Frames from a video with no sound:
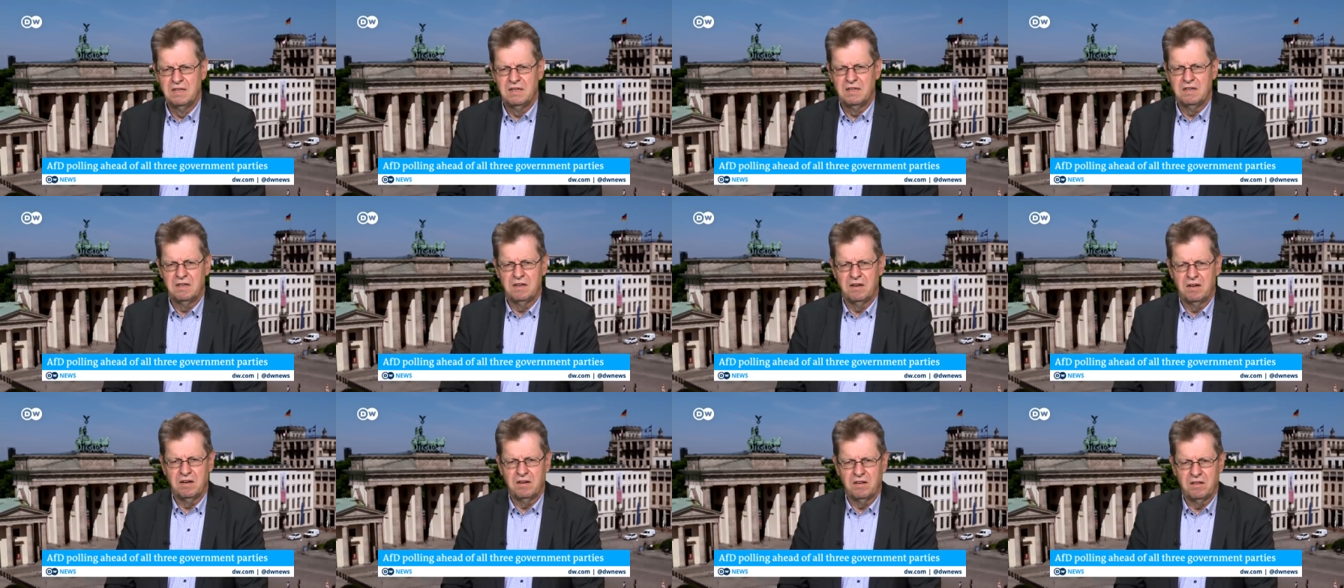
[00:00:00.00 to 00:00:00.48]

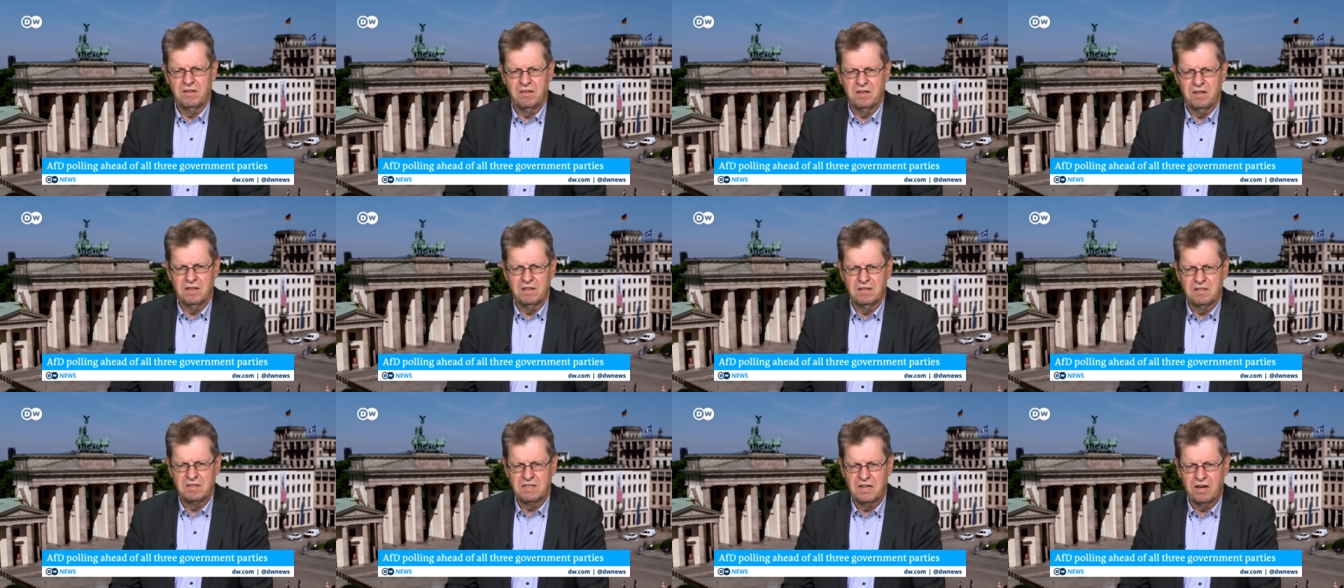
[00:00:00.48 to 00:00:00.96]
Uh,
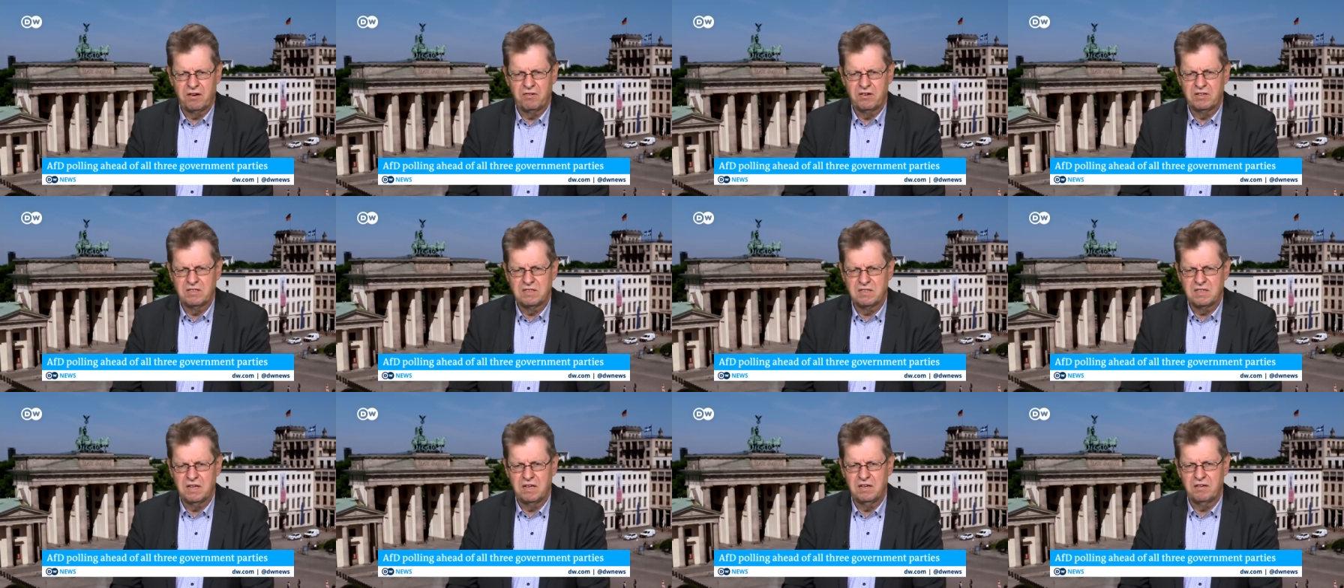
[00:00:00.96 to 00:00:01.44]
the
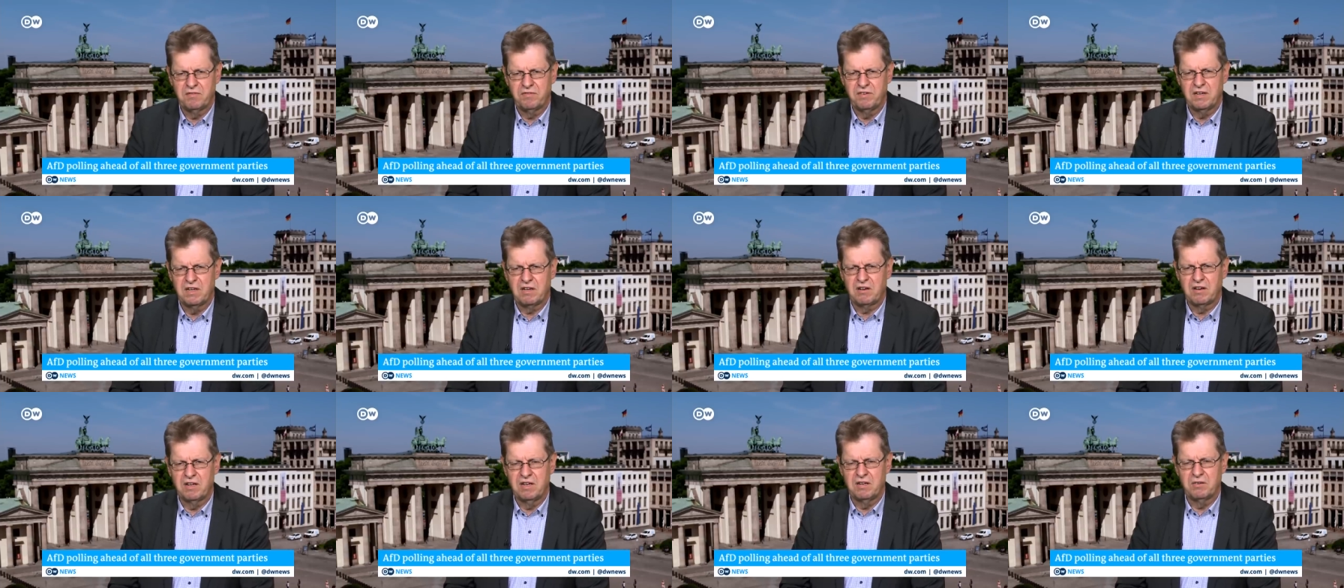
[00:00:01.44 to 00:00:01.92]
terror state of
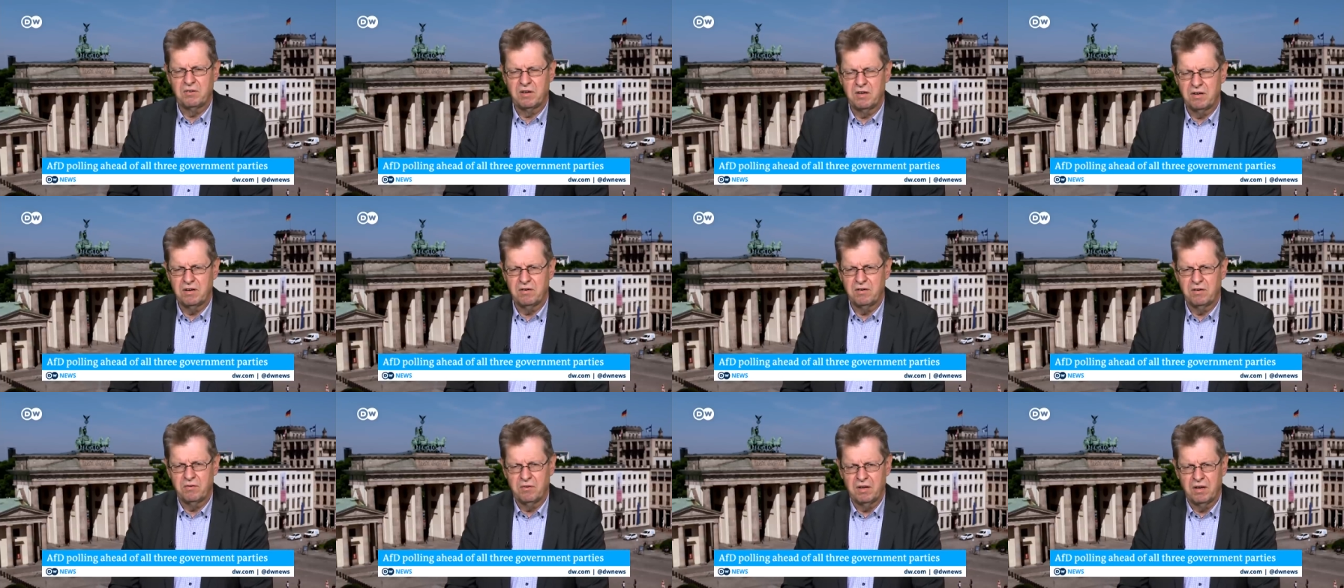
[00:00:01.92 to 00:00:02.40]
Hitler and
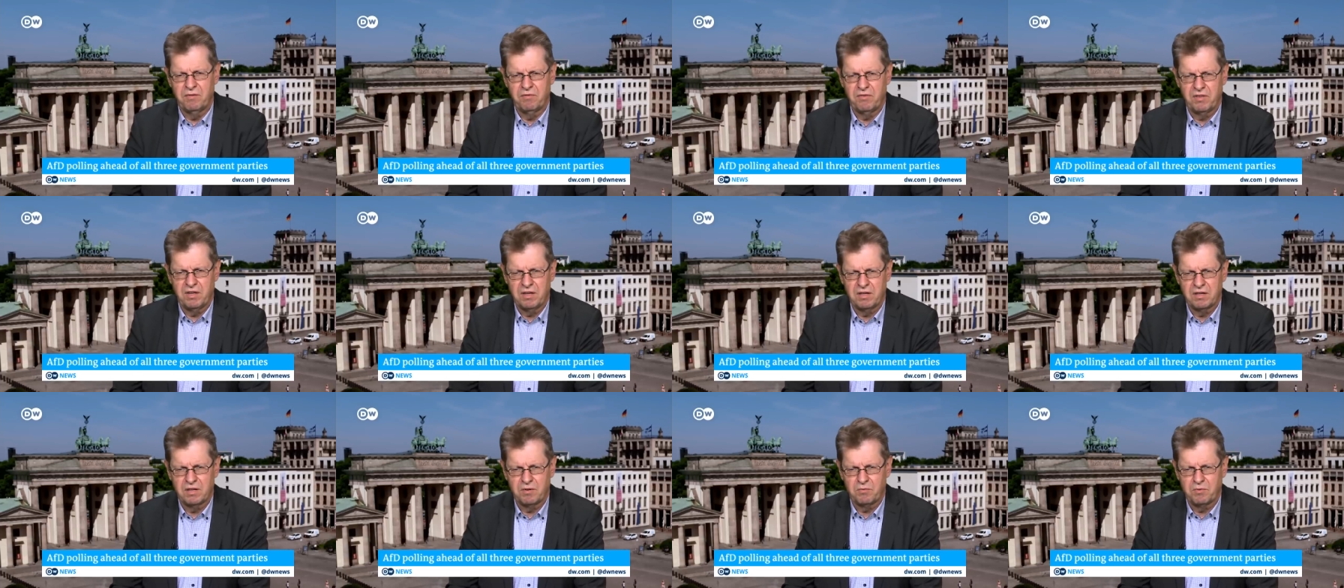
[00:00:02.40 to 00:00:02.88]
uh,
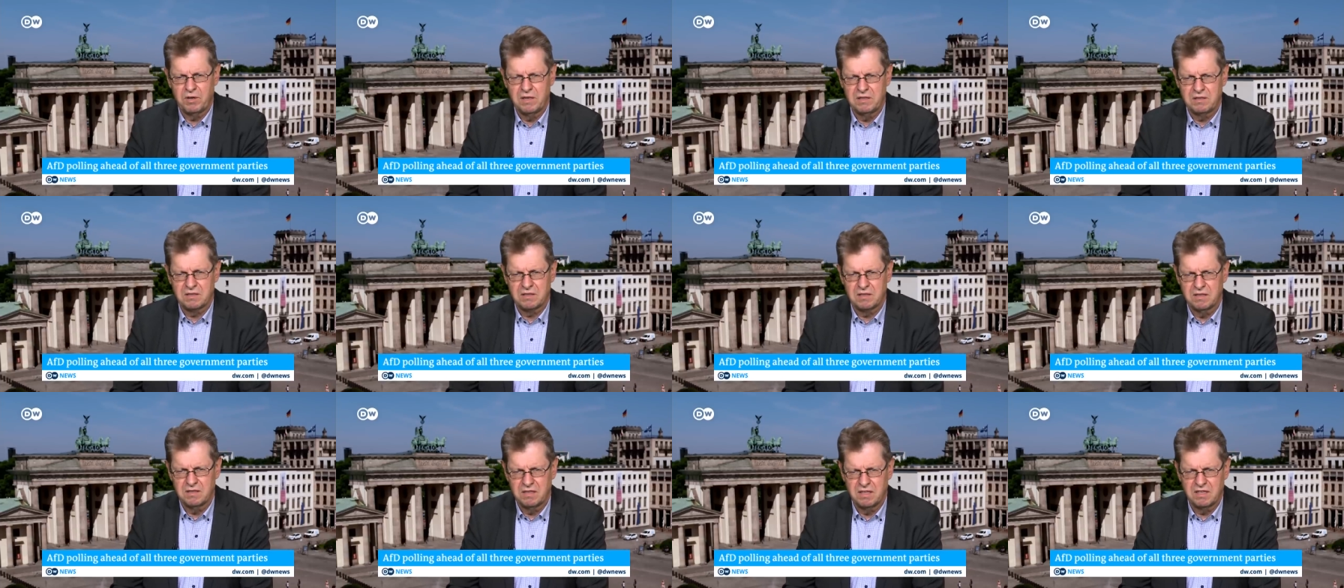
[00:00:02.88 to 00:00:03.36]
everything that,
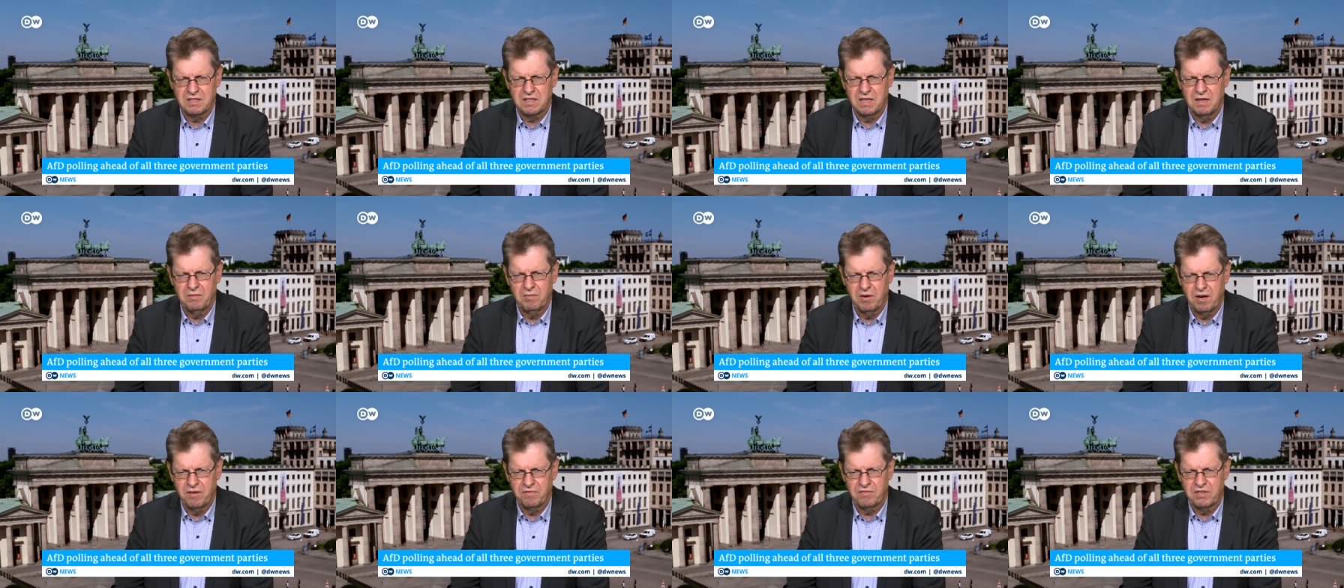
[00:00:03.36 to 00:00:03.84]
went, that
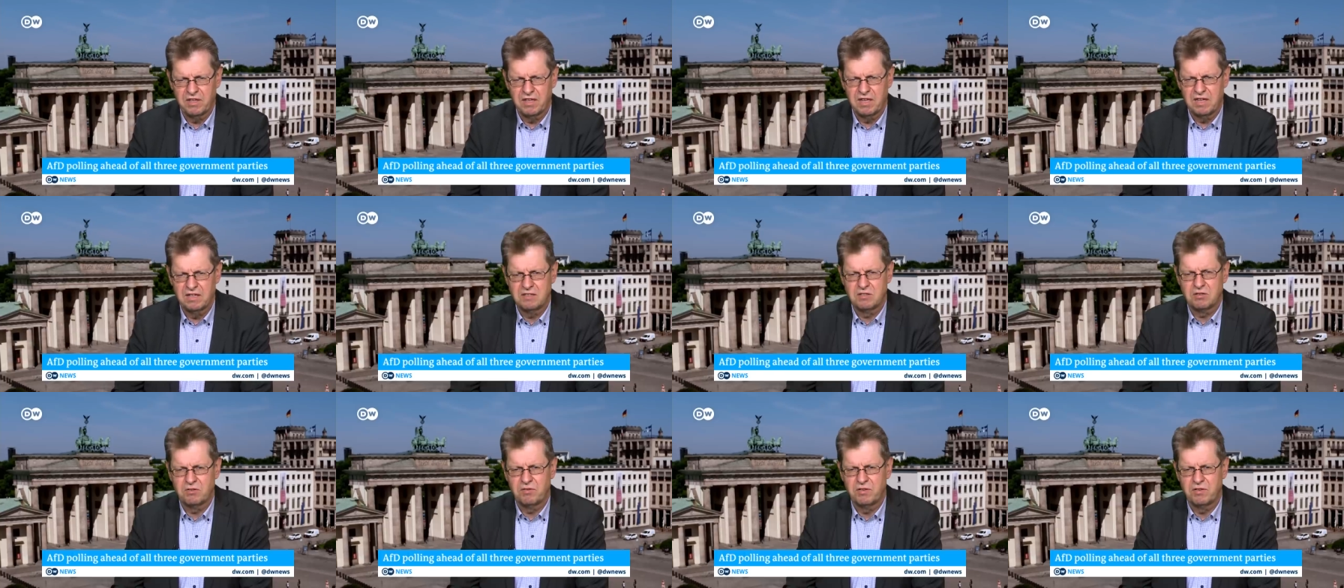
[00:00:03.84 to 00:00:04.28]
came after that.